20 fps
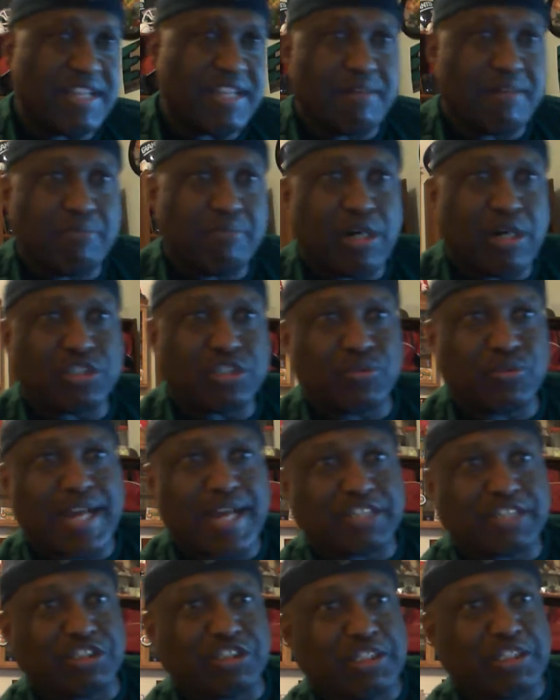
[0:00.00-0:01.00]
of the malts would
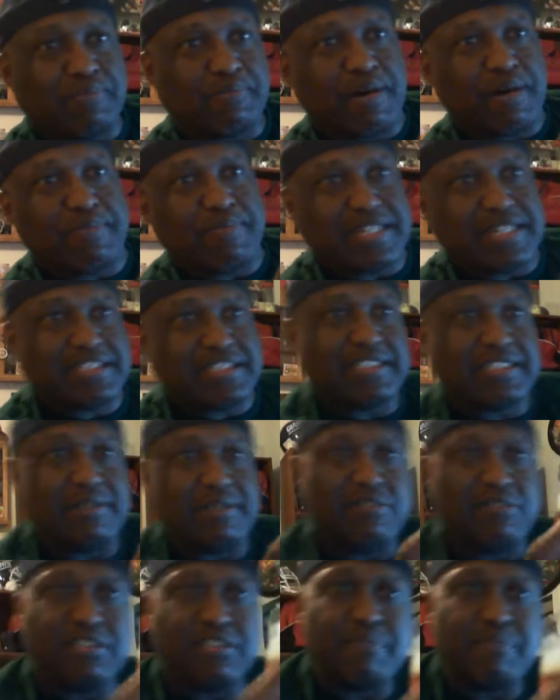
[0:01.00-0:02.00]
actually jump up. Doesn't seem
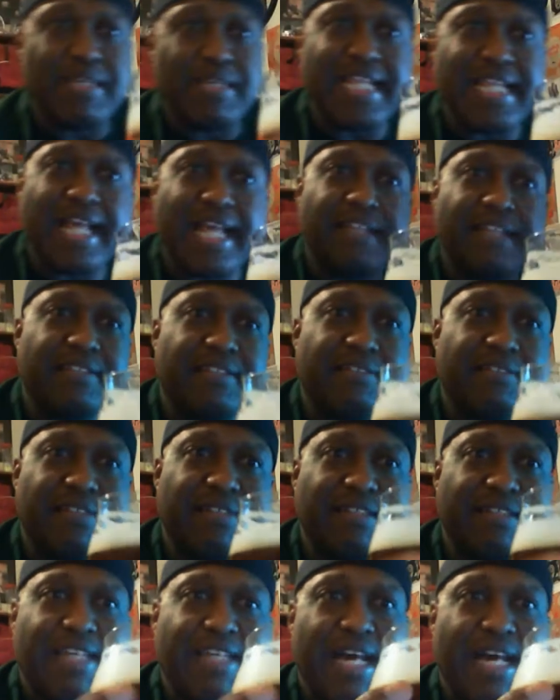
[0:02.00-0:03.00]
to really be that
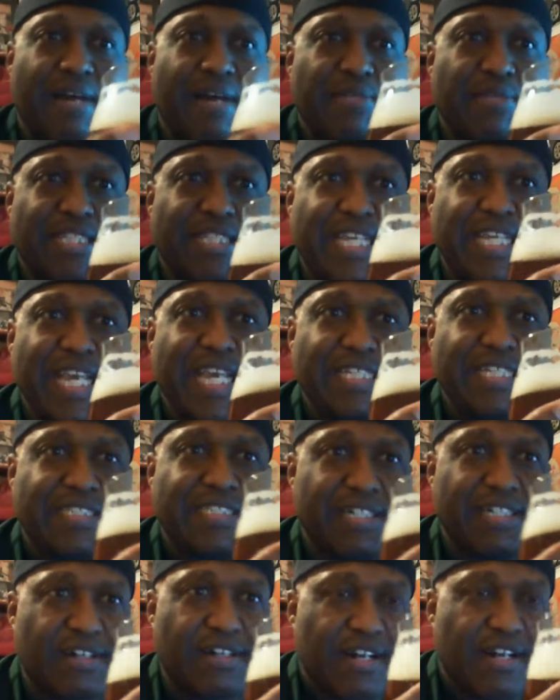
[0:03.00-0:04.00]
with the case
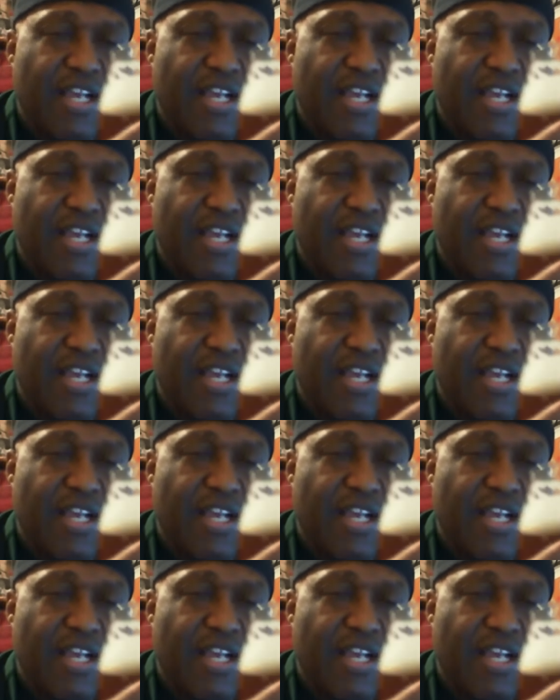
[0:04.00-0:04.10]
here.